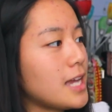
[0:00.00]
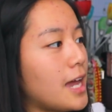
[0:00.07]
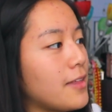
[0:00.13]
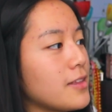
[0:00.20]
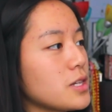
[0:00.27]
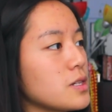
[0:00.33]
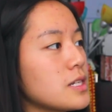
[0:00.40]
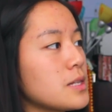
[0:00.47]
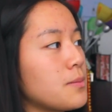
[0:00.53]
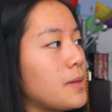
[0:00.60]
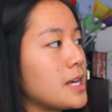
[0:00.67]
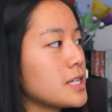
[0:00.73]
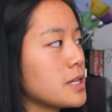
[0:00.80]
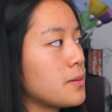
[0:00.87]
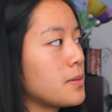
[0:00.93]
and this was
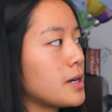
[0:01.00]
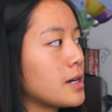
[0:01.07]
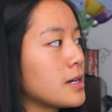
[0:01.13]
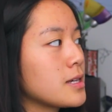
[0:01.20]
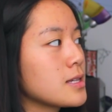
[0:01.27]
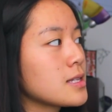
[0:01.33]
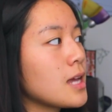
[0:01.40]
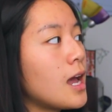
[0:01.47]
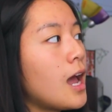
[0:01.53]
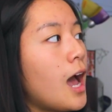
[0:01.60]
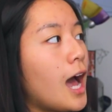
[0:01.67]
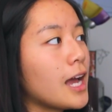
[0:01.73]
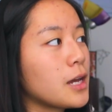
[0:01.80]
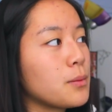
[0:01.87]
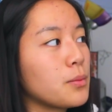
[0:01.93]
amazing because
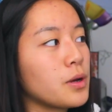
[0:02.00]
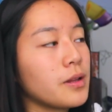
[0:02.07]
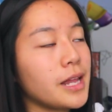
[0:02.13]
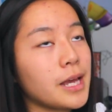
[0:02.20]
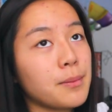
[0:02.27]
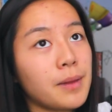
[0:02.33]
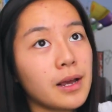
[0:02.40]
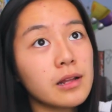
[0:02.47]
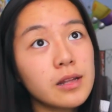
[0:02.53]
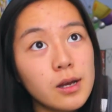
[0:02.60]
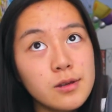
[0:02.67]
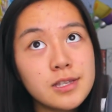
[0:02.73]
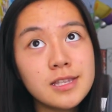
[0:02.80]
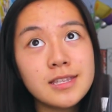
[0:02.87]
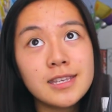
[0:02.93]
I can put like my
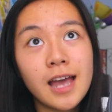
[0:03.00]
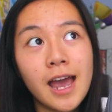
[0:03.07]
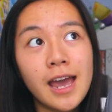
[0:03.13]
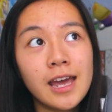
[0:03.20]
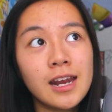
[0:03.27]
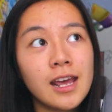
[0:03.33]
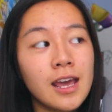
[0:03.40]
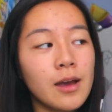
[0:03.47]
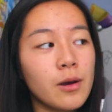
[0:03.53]
clothes inside